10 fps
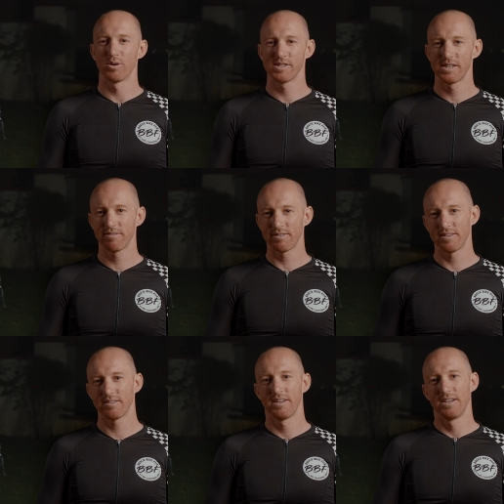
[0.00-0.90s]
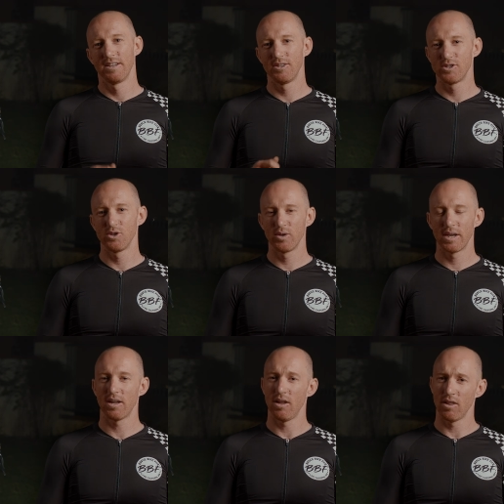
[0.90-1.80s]
stiffness. You do
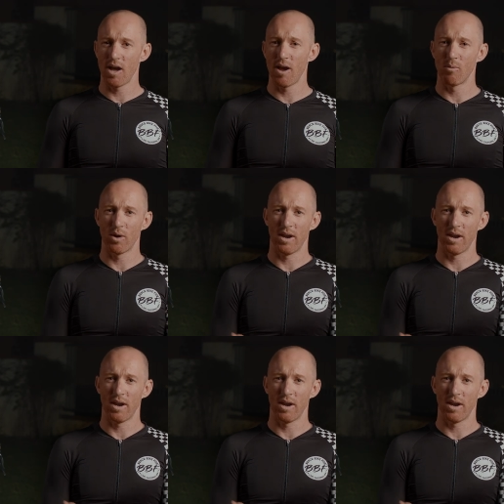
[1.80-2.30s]
get a lot more